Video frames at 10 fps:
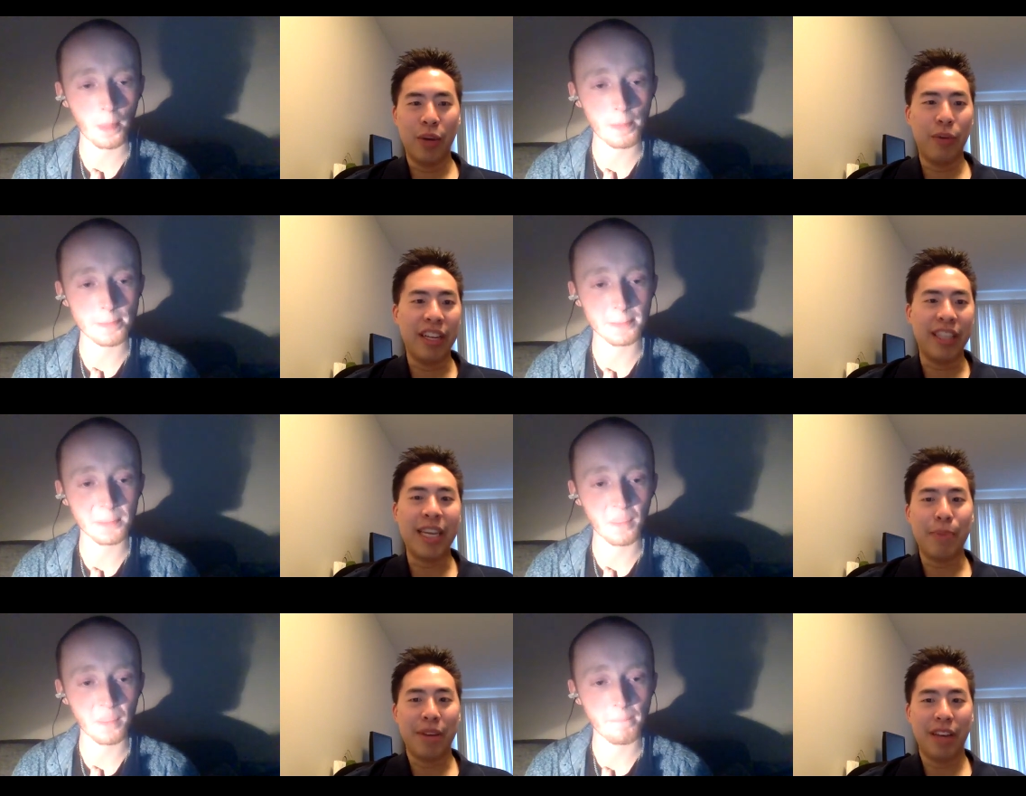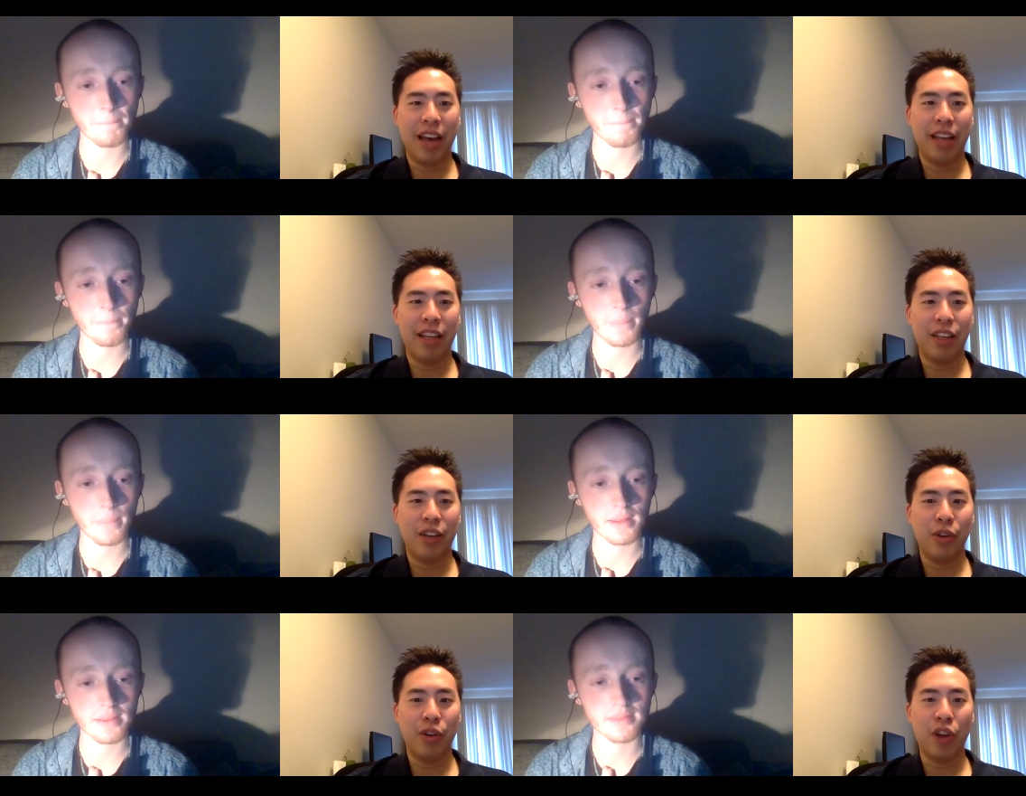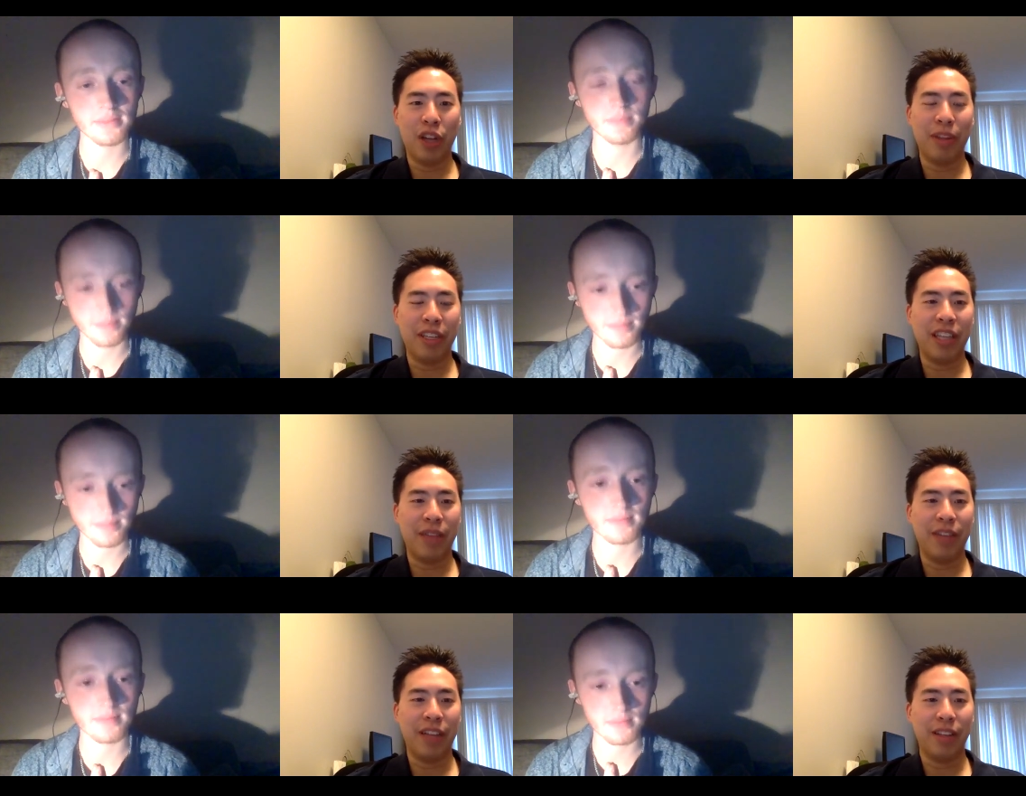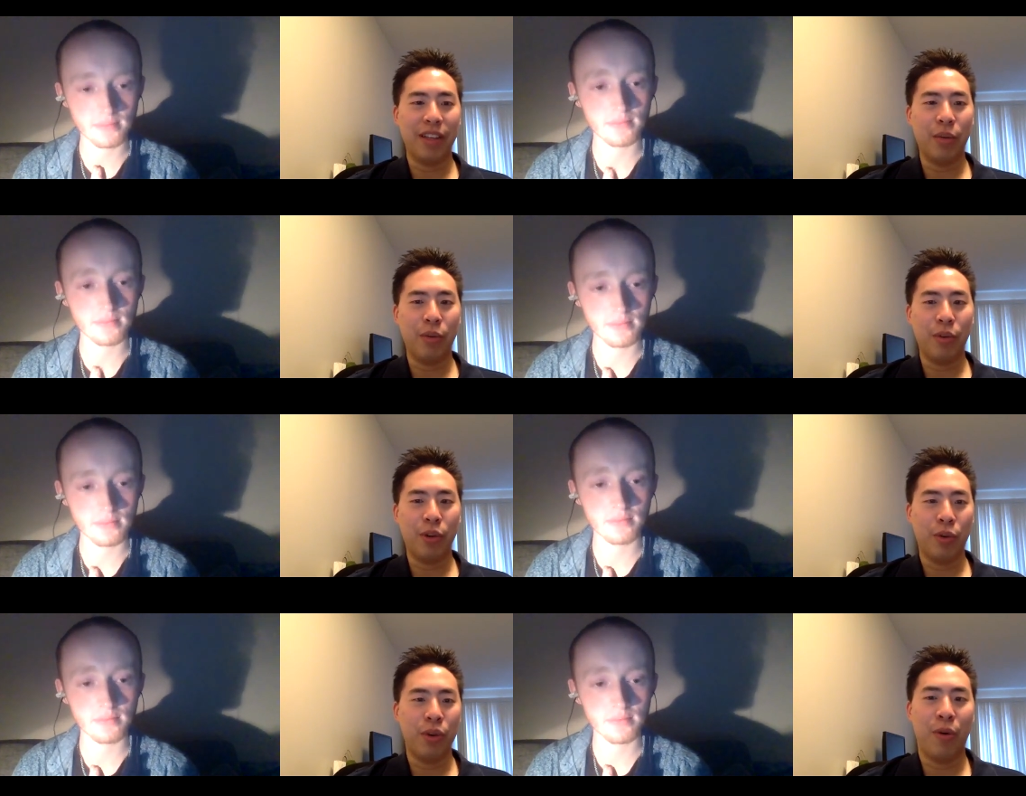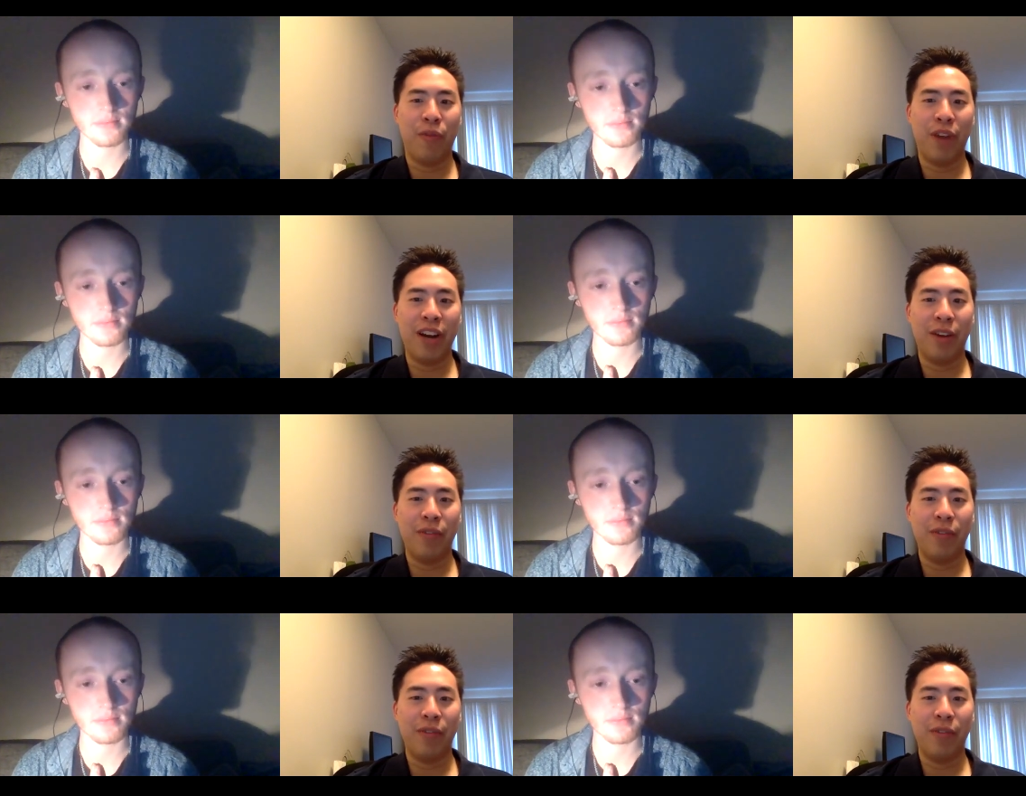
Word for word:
Speaker 1: really deep, and you know, you talked about the stuff that you know you were afraid of.